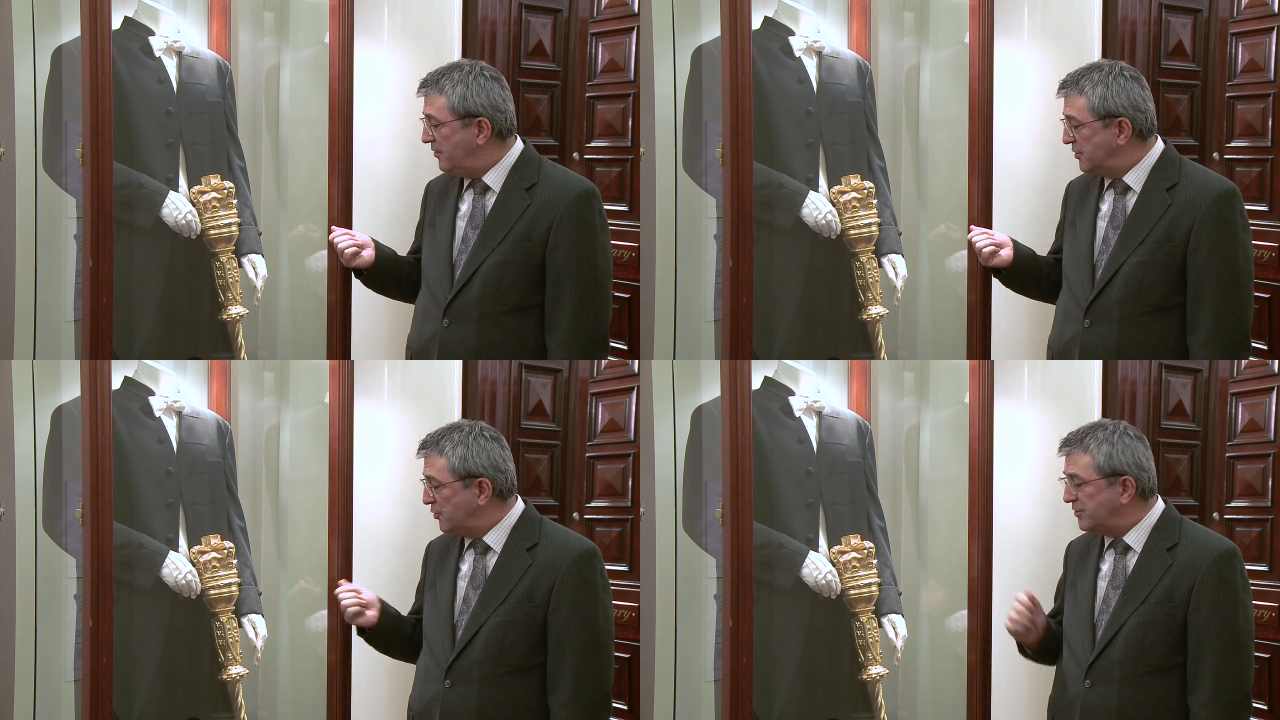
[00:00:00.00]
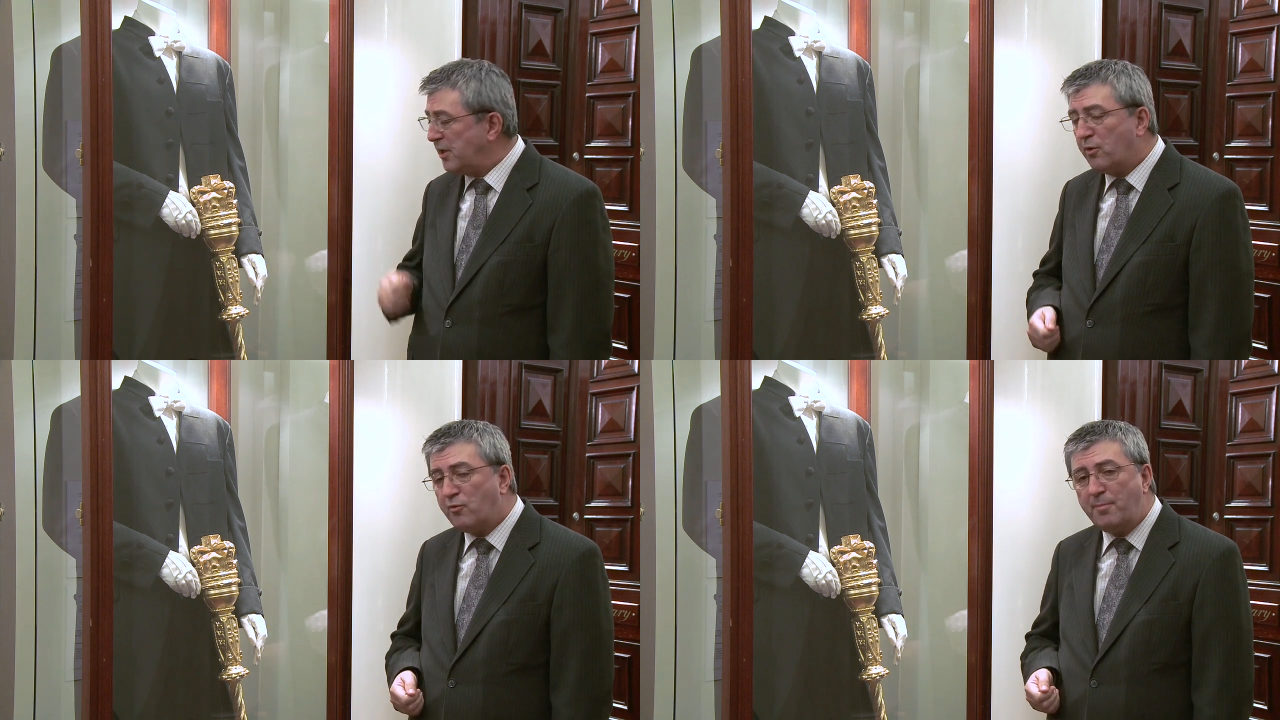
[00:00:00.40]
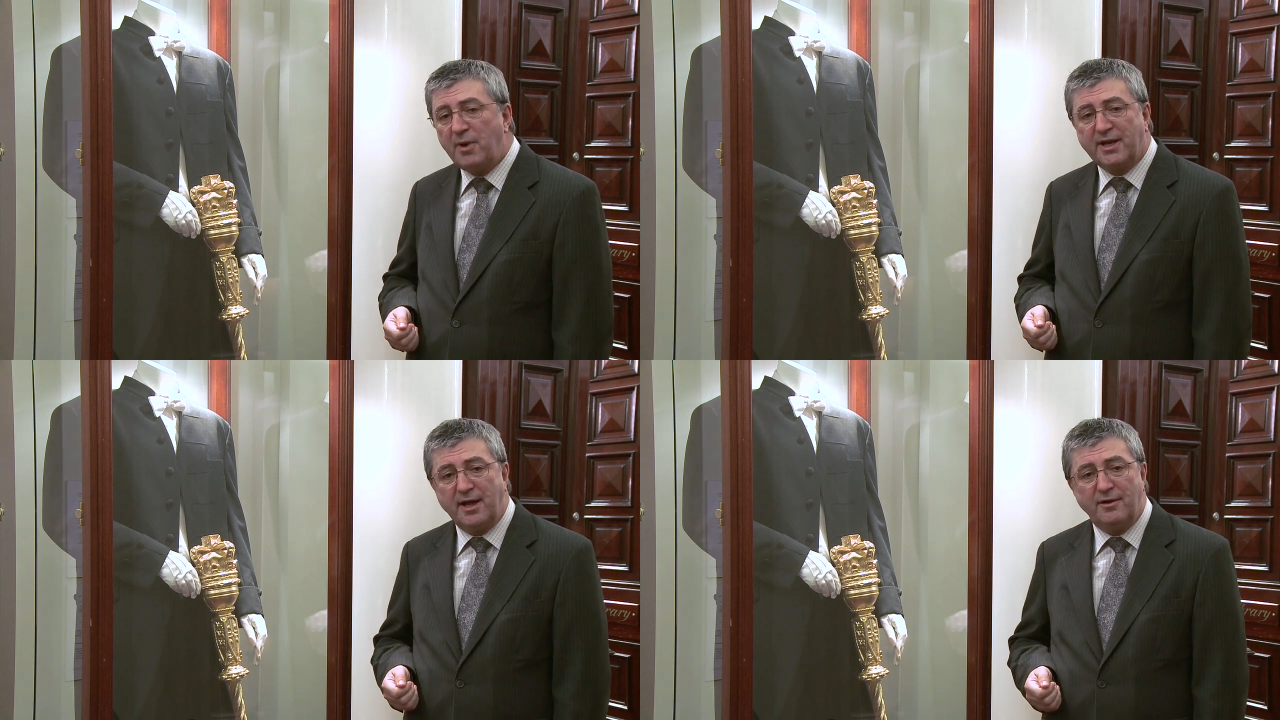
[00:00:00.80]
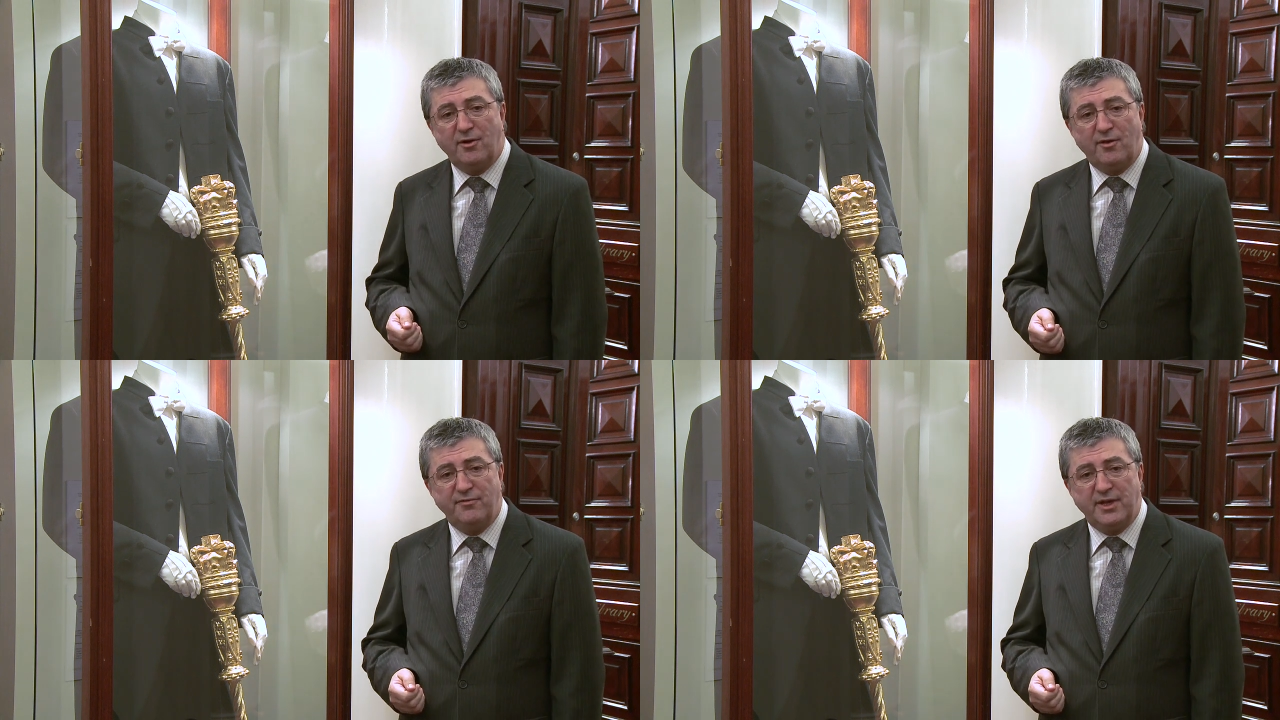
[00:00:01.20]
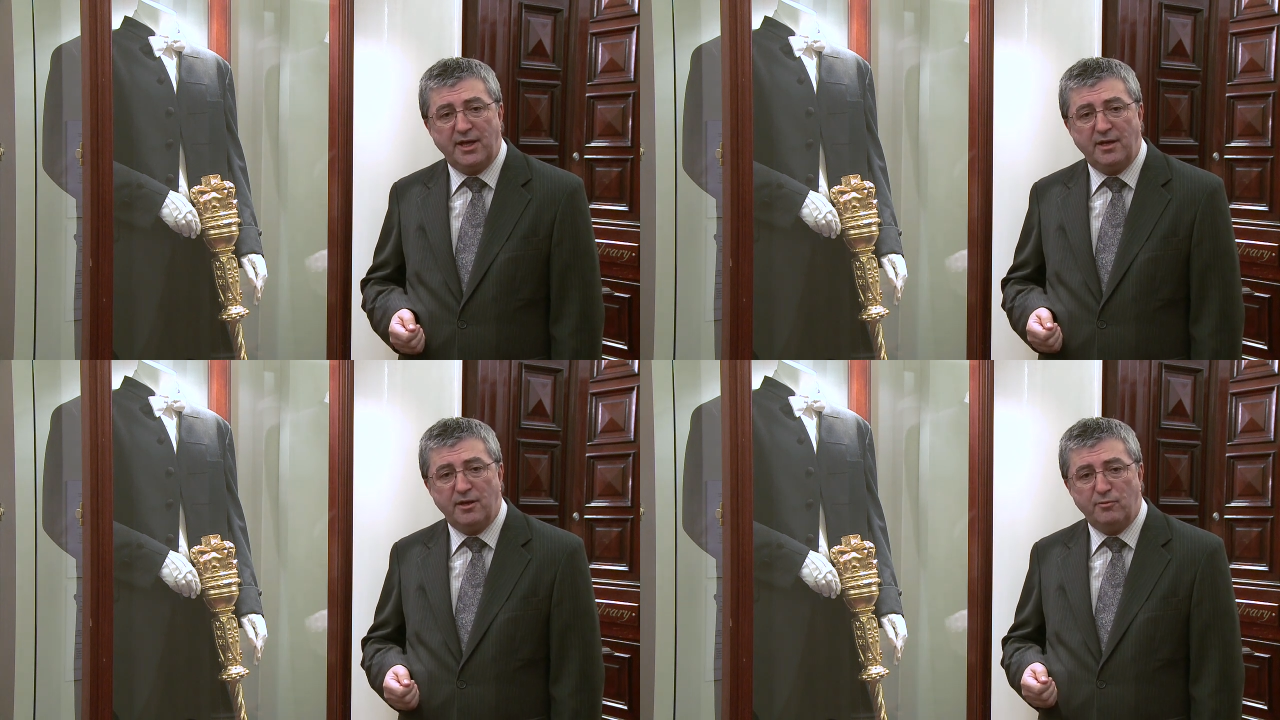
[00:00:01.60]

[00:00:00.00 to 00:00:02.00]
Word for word: There's also a replica of the